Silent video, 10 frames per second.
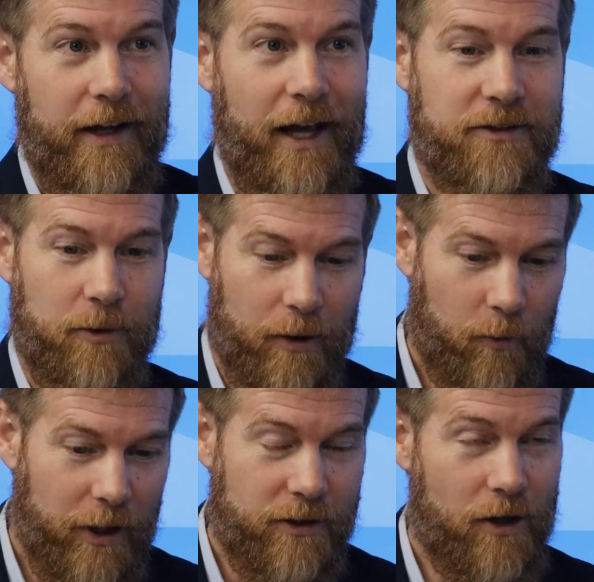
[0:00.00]
And so when
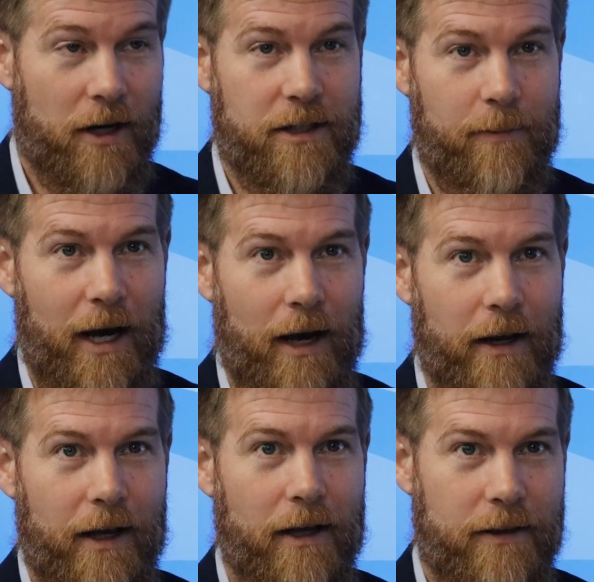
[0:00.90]
we talked
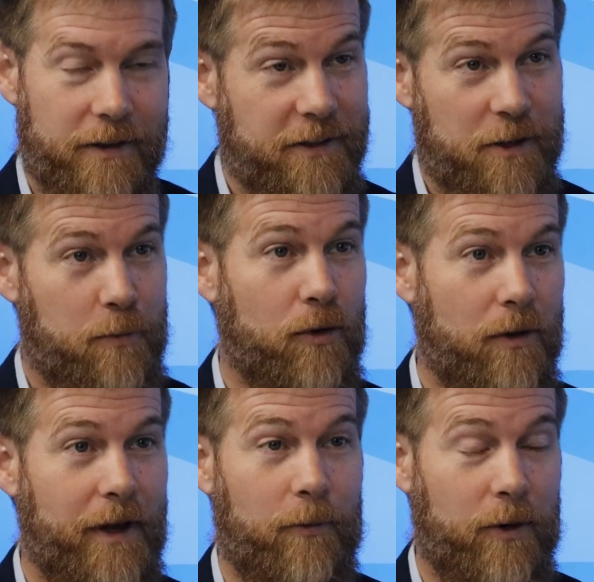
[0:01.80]
about this is the
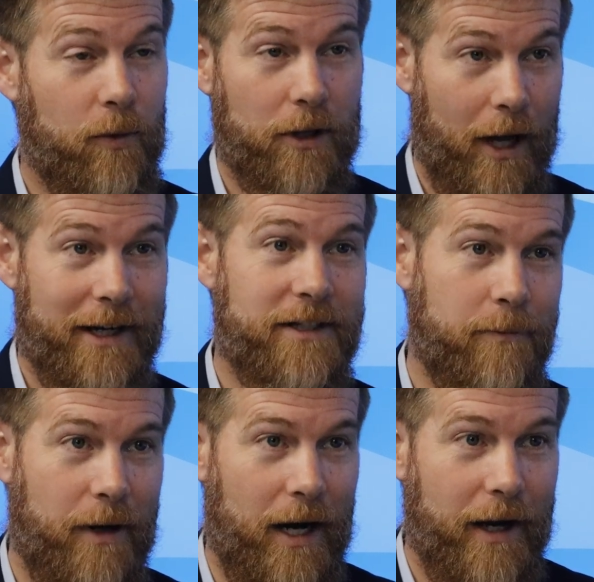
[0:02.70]
portal that we would like to
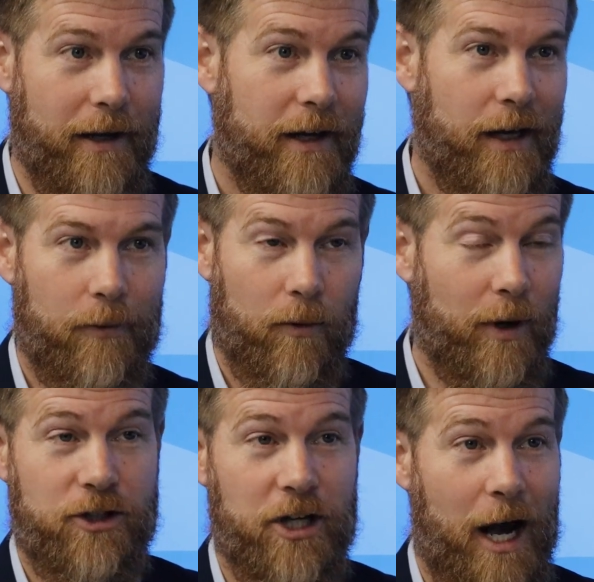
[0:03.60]
buy, and we
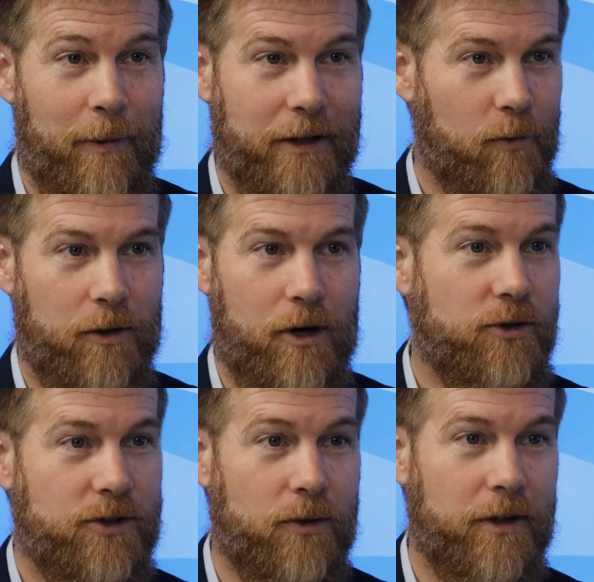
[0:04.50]
went shopping, there were no
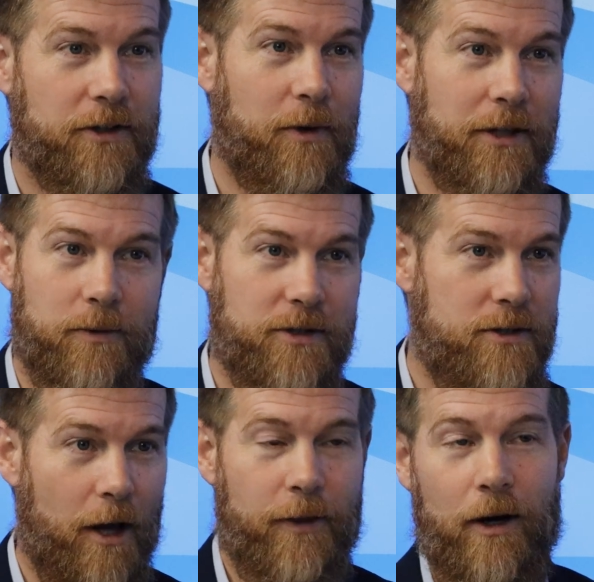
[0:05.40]
stores, right? There was
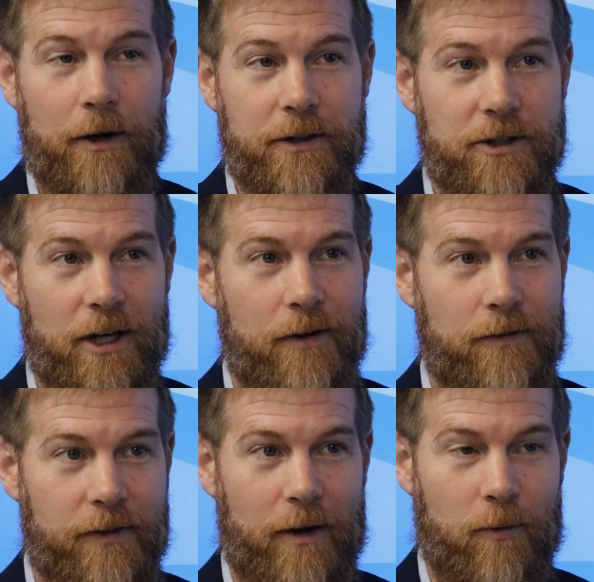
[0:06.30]
nothing on the
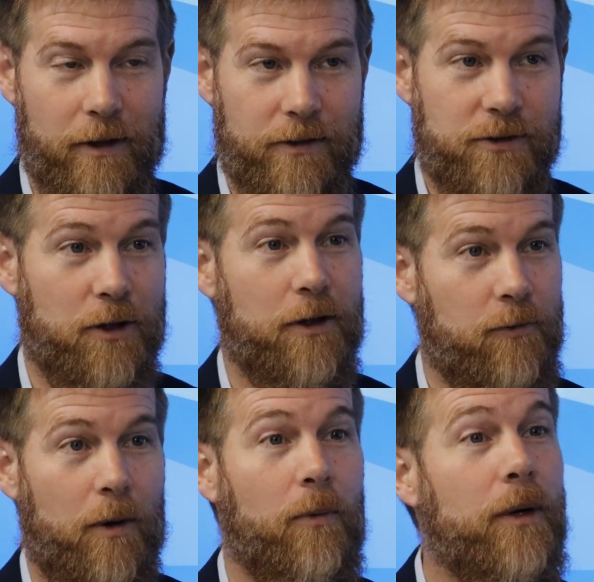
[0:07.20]
shelf that would
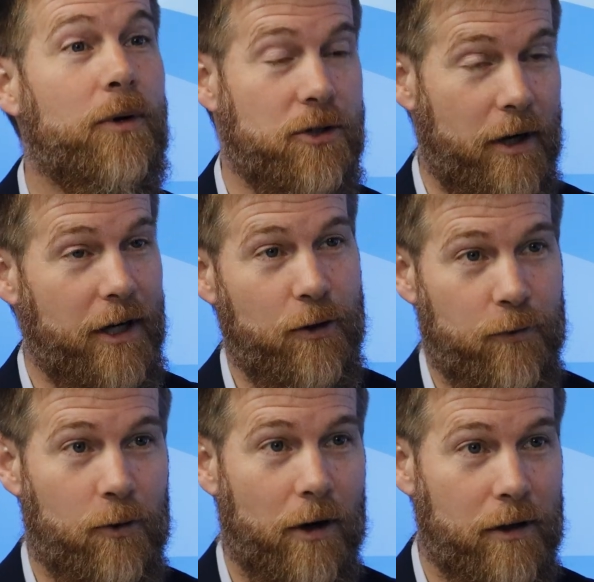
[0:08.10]
serve what we were trying to do
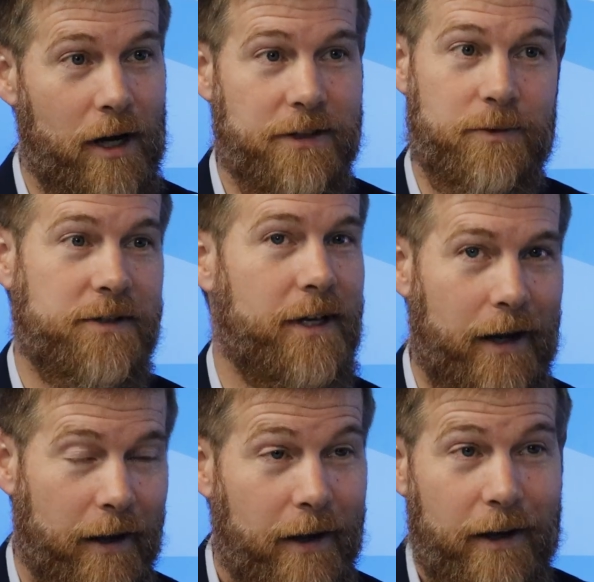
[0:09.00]
for our clients. And we said,
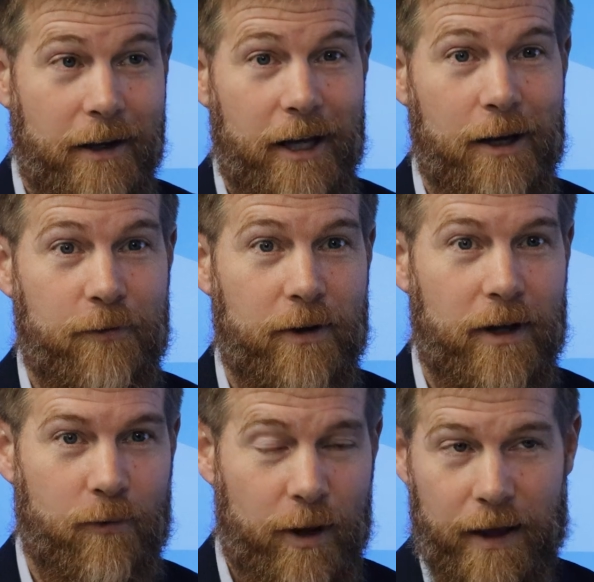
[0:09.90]
hey, if
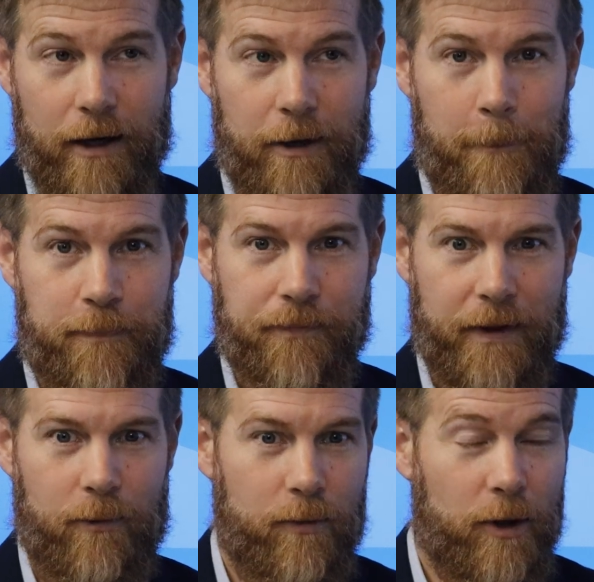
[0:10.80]
we think,
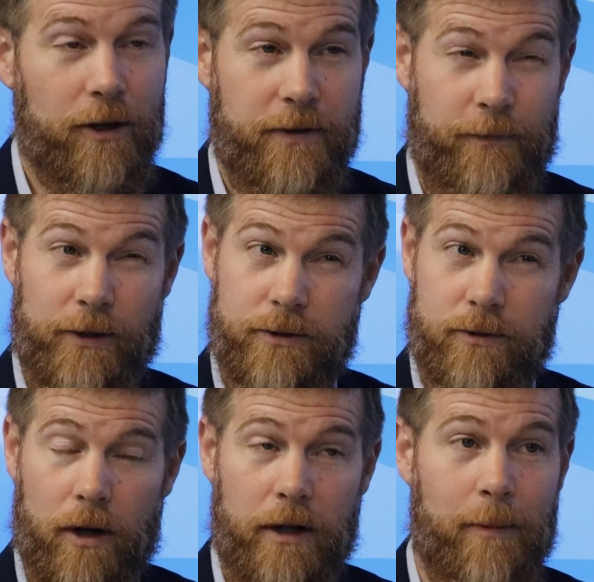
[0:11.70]
we really feel
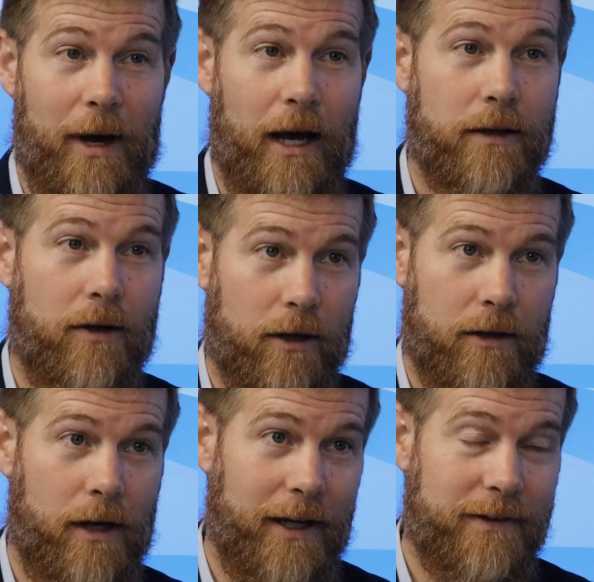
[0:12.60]
strongly about our
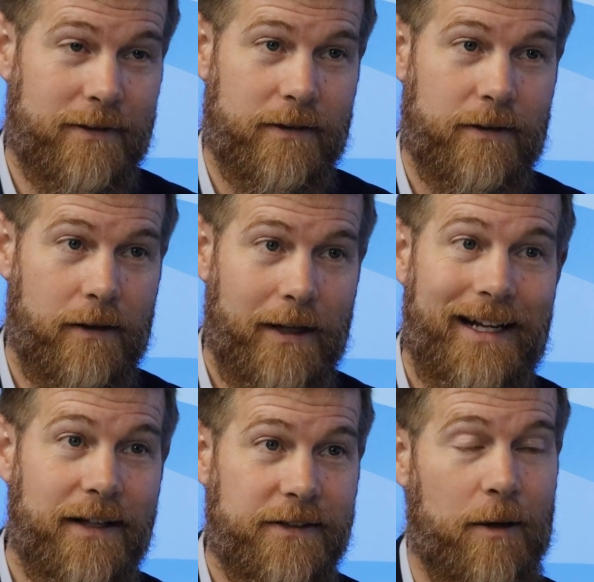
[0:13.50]
clients
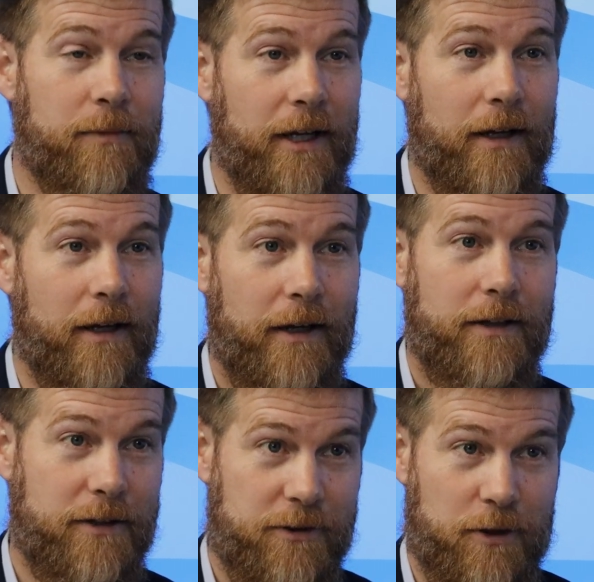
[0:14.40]
needing something
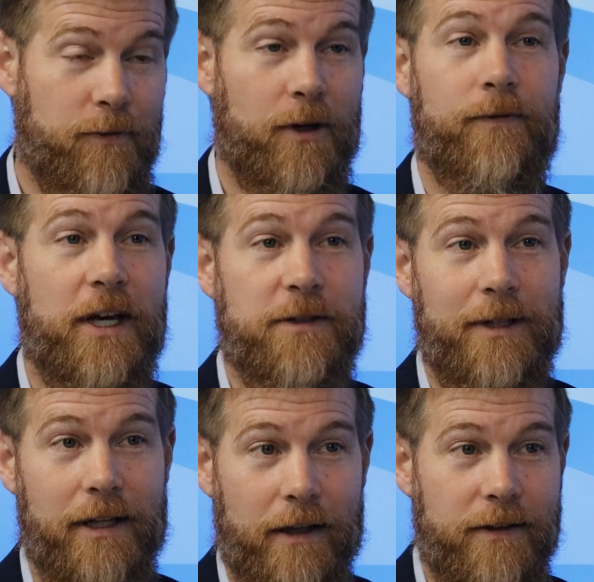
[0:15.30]
to serve their
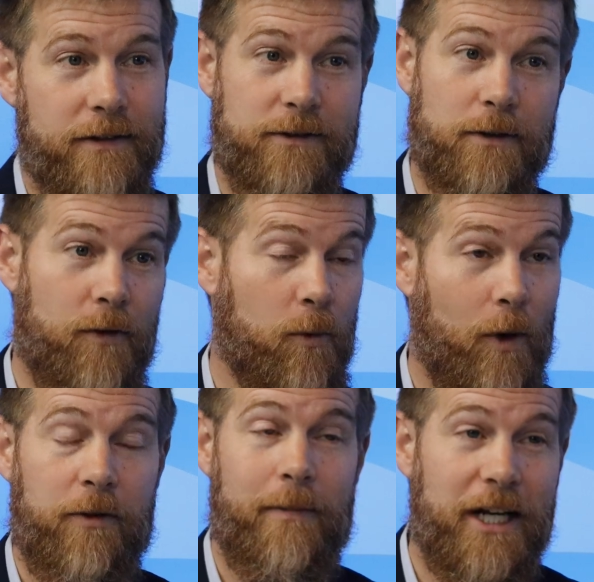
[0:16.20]
investment needs, to serve their
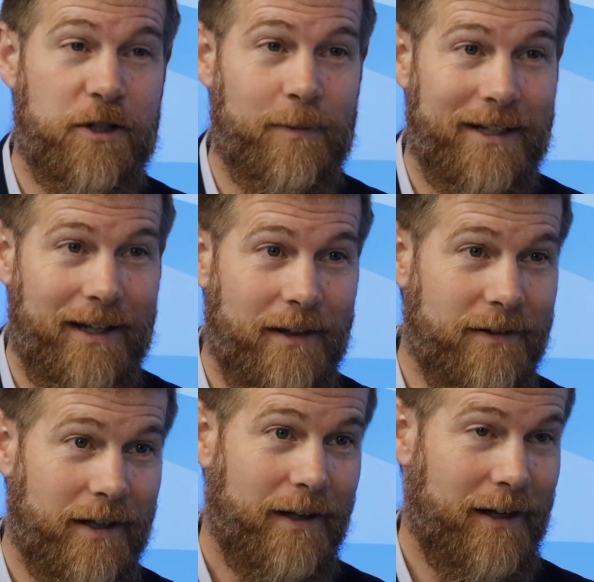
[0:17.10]
wealth management
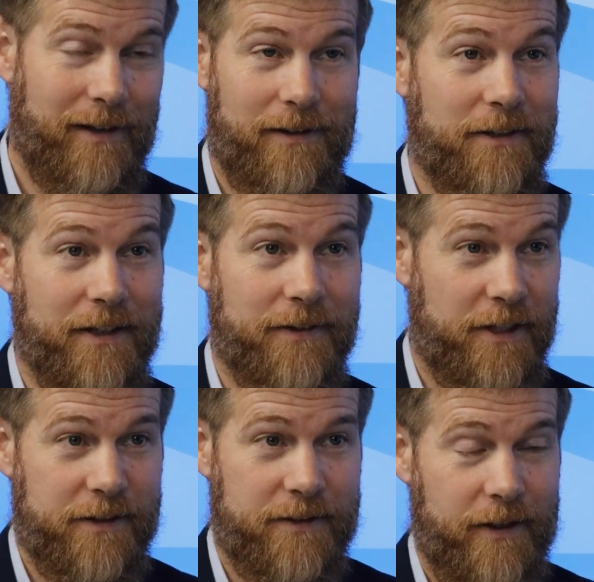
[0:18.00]
needs, and it doesn't
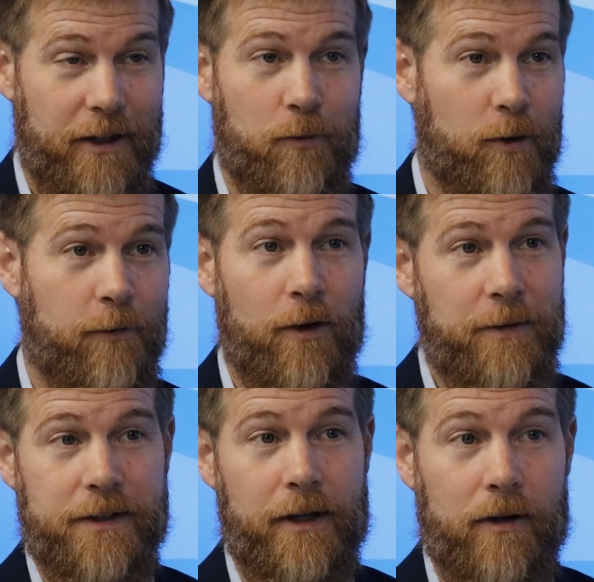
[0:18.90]
exist, we're a firm
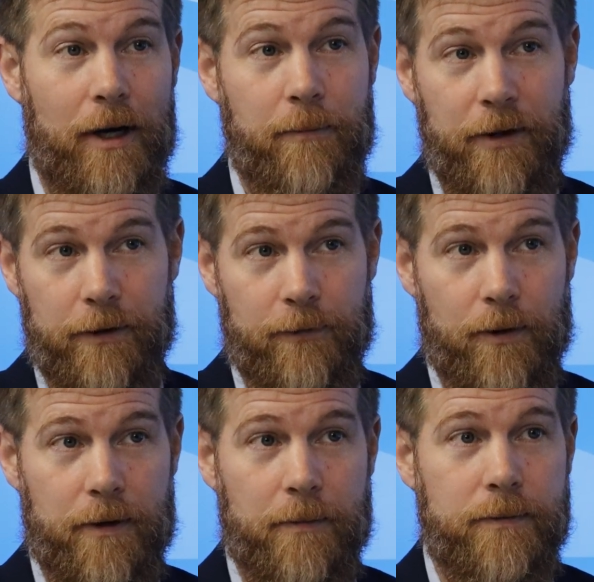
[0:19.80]
that's going to go out and build it
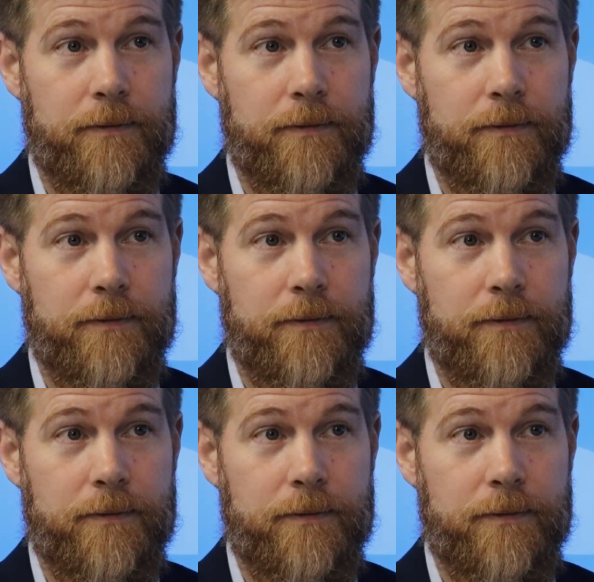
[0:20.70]
for them.